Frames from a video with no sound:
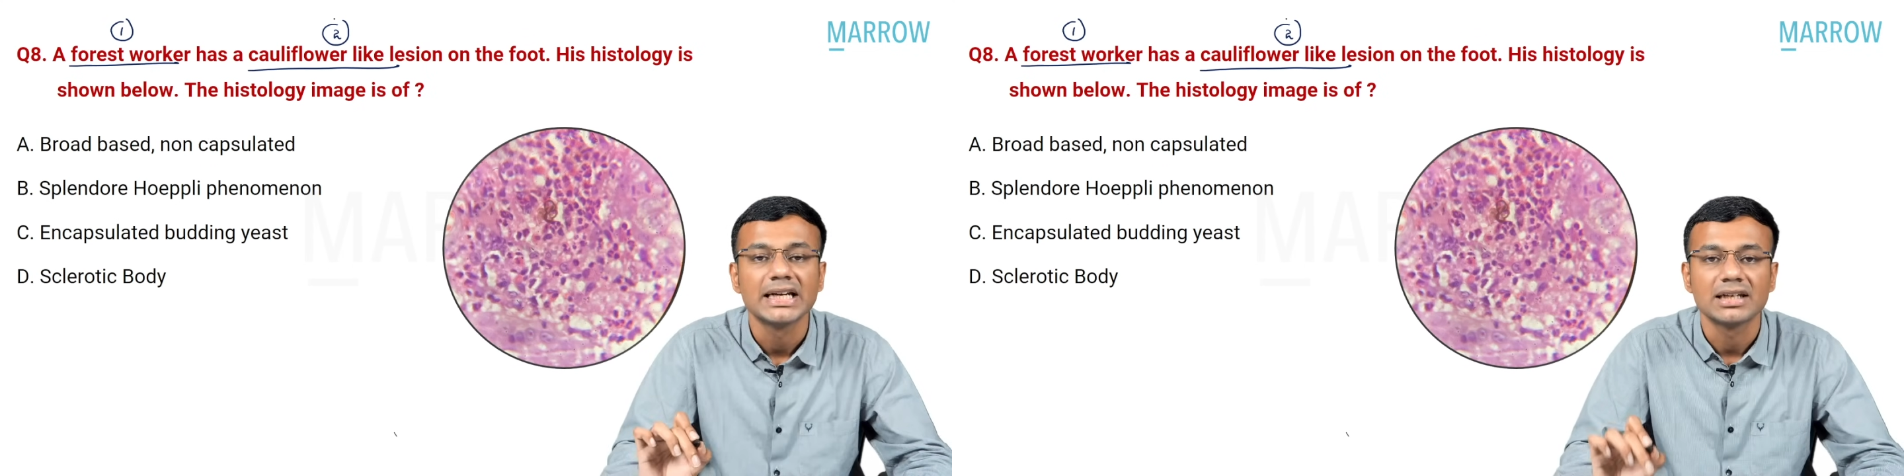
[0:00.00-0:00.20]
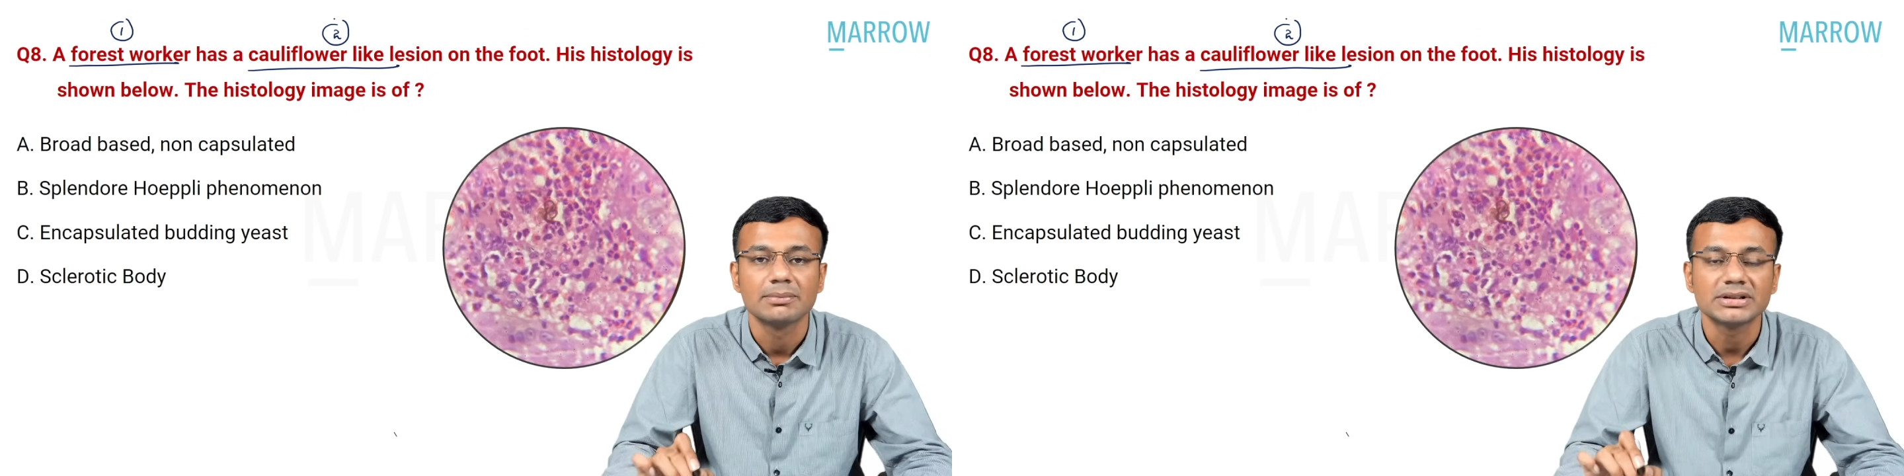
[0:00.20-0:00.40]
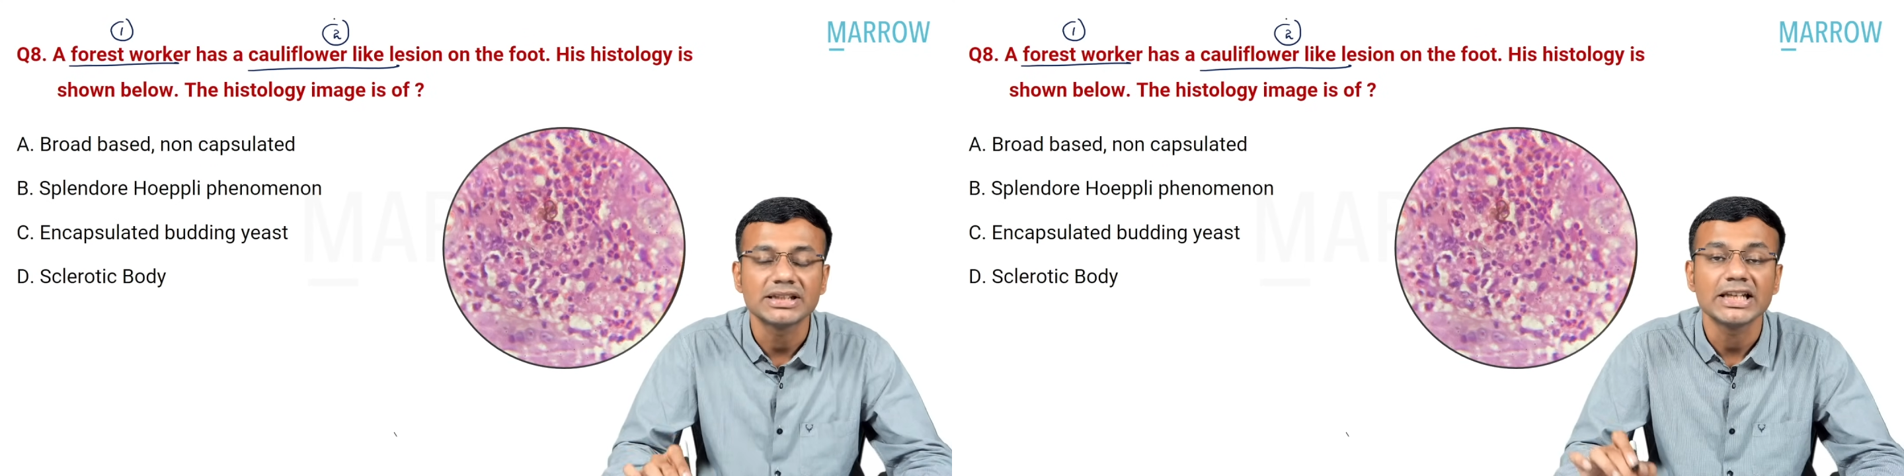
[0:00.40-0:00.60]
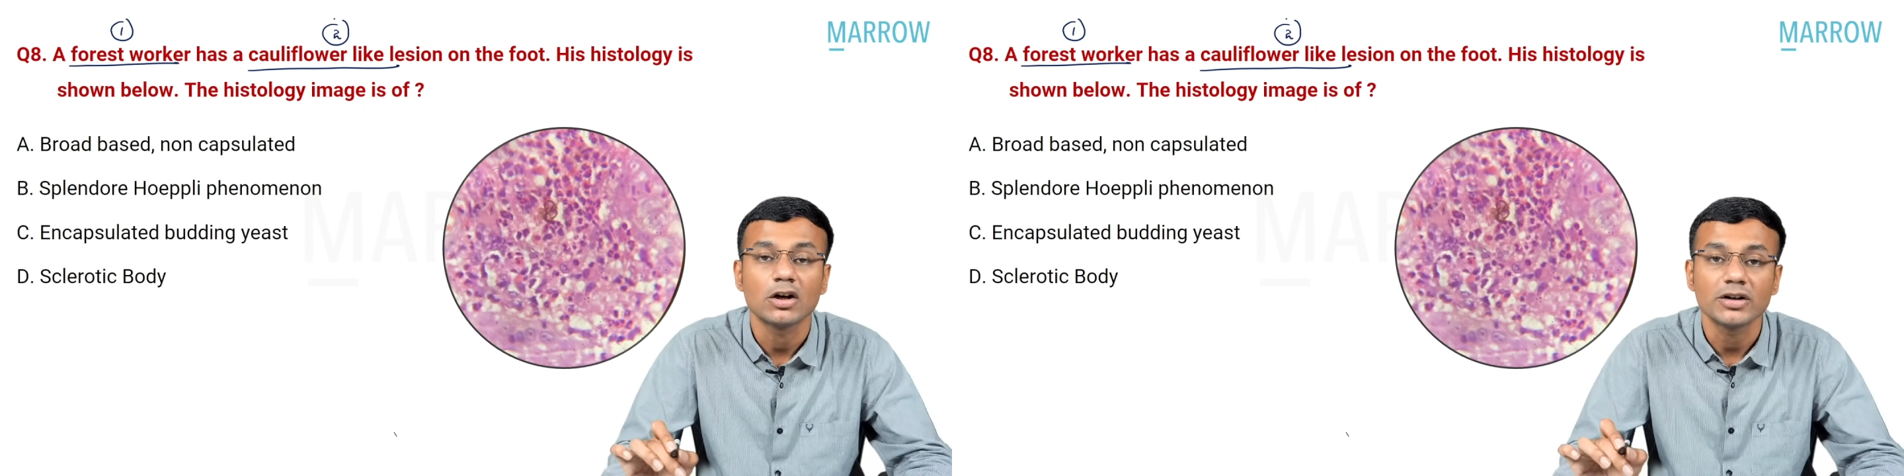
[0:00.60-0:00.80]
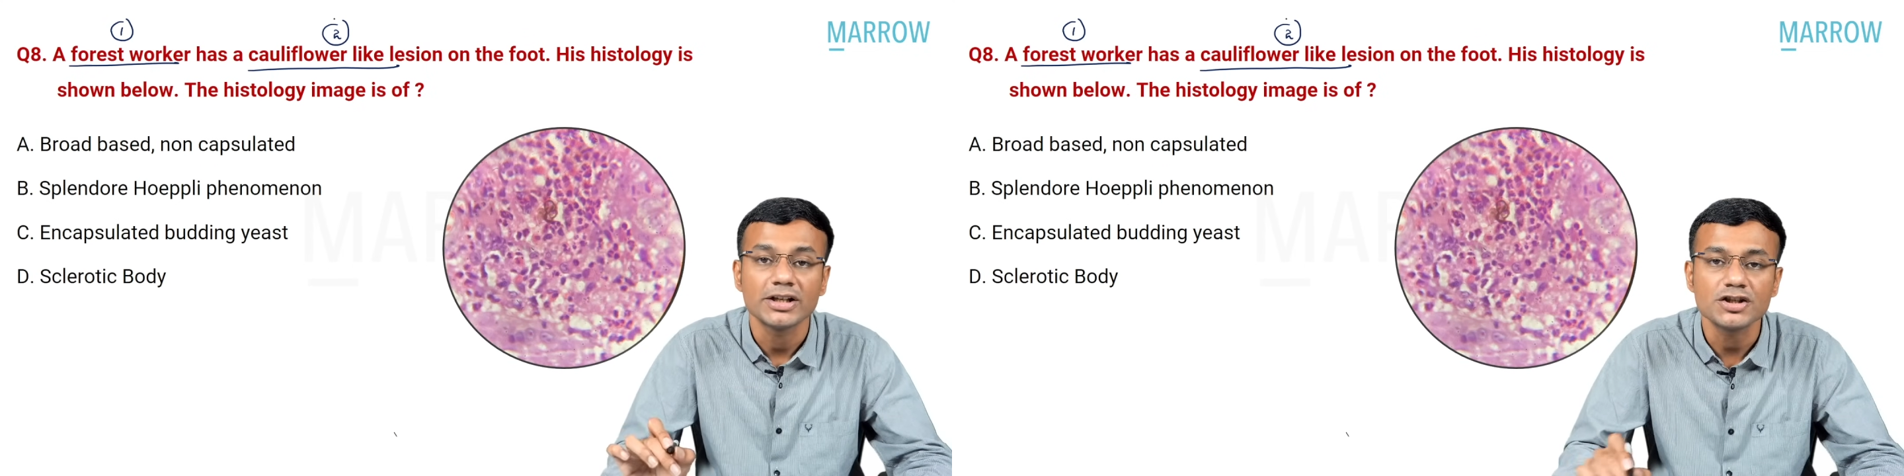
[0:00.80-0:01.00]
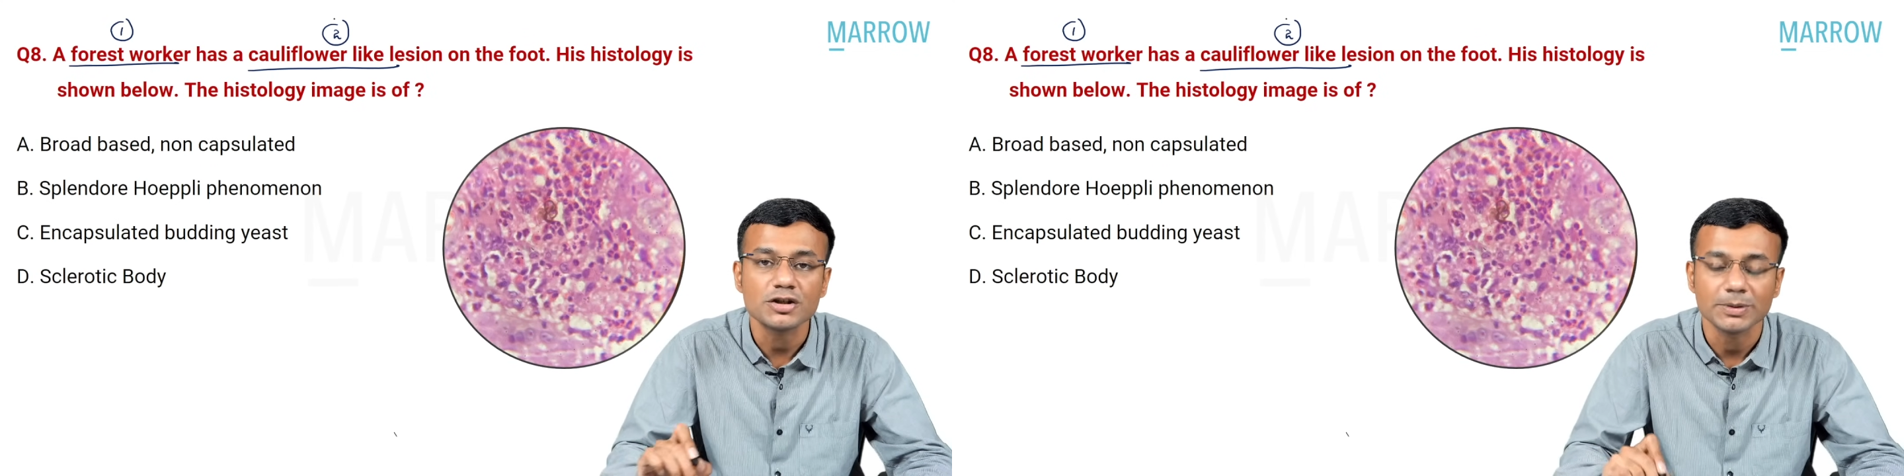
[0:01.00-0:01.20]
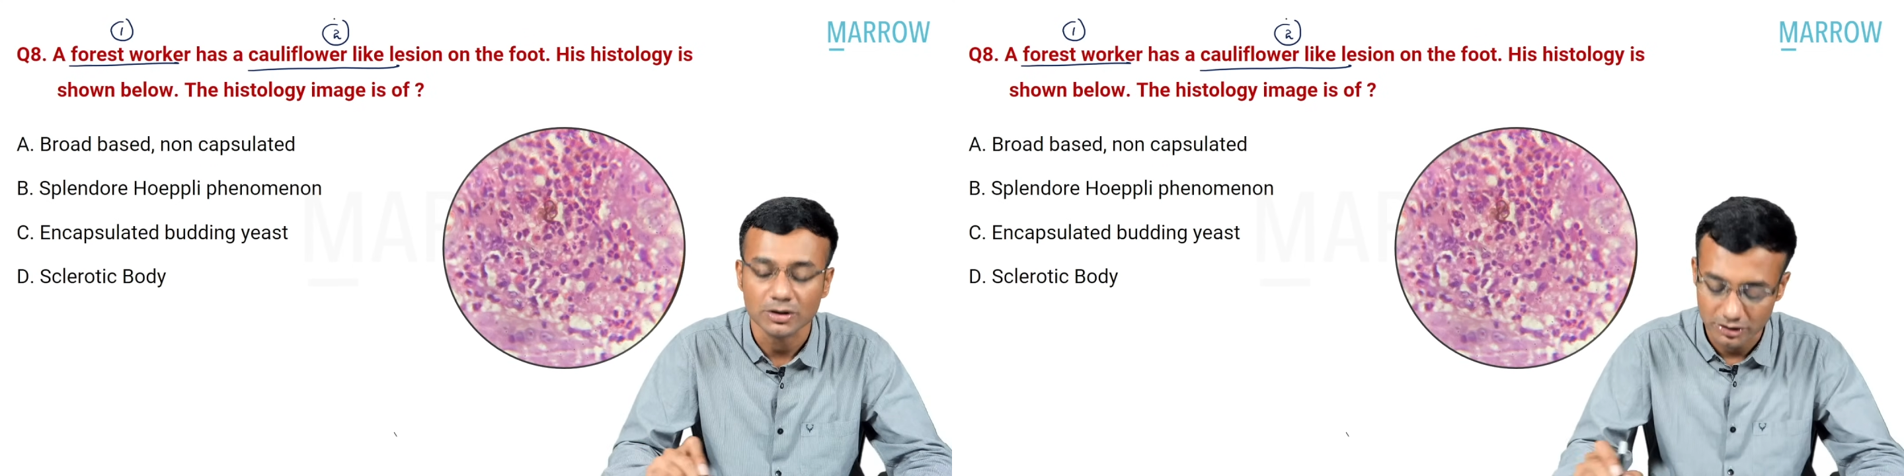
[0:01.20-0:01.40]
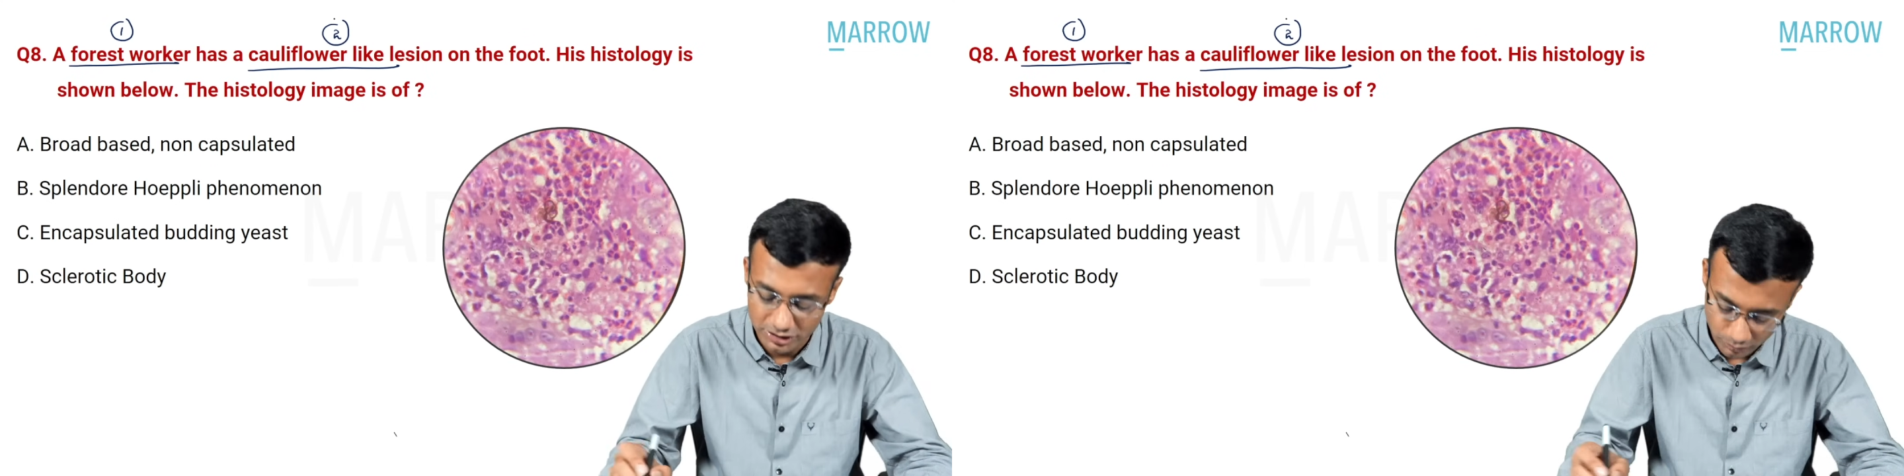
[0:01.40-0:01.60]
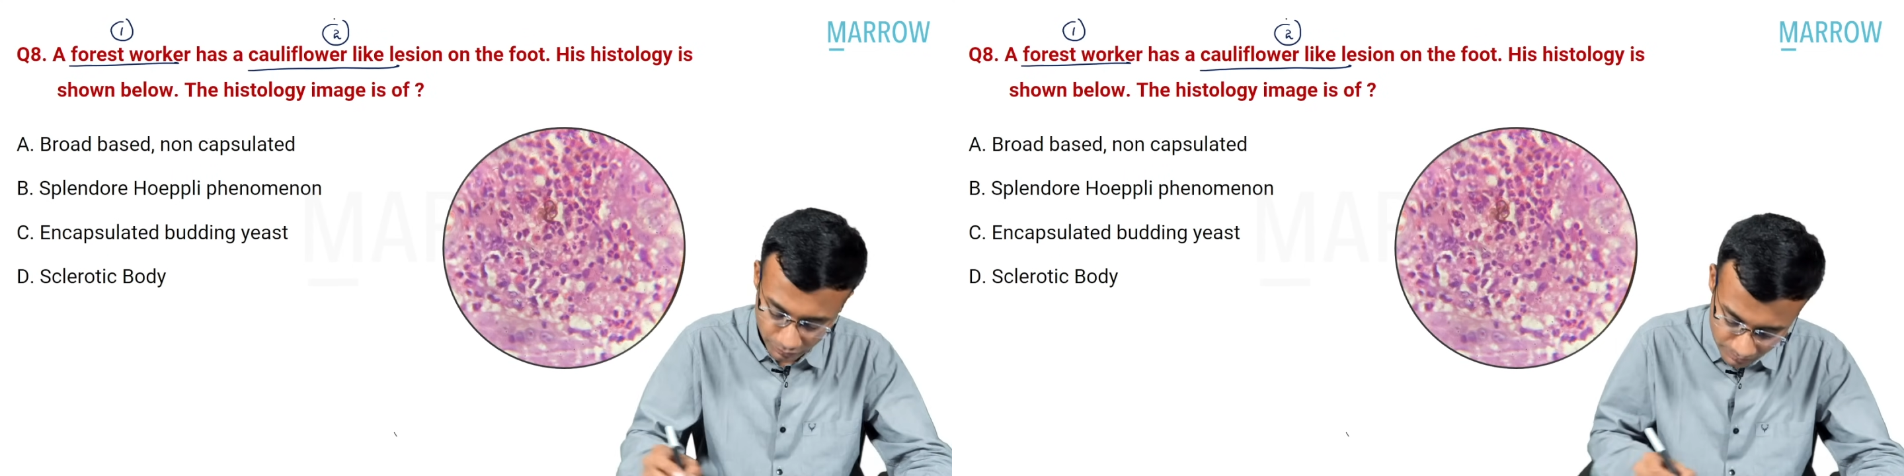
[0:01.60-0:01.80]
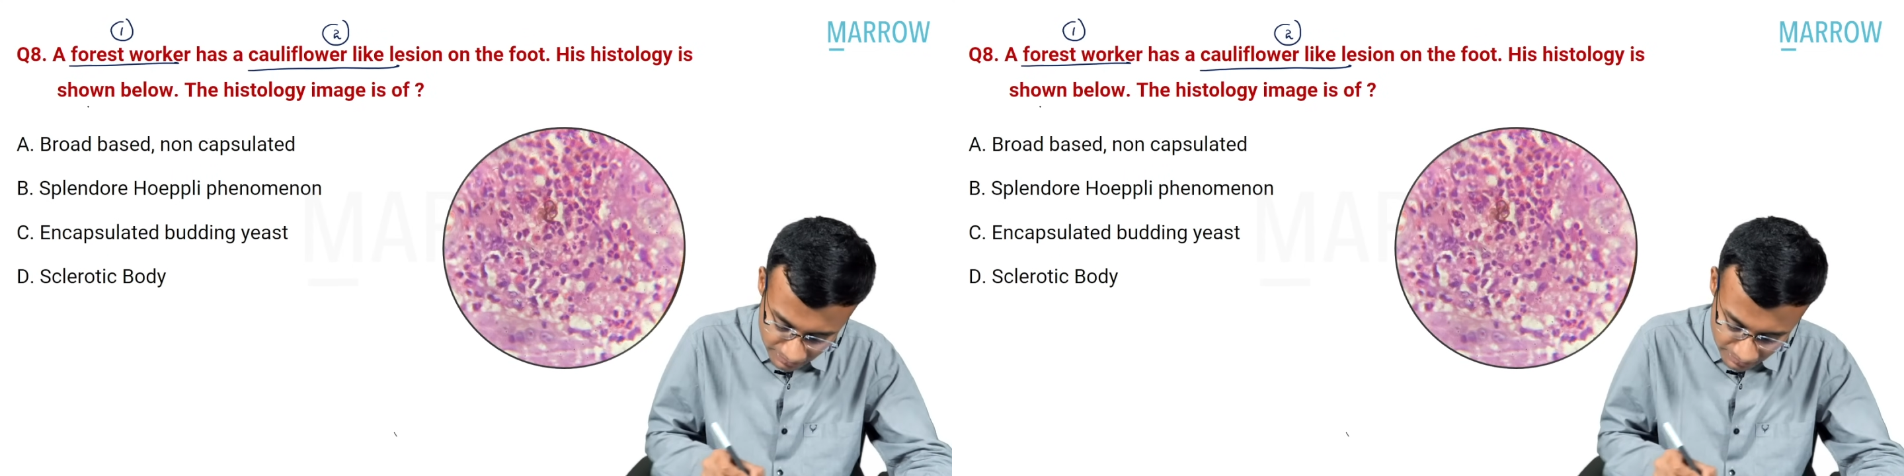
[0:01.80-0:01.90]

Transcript: Number 3, on histopathology, what do you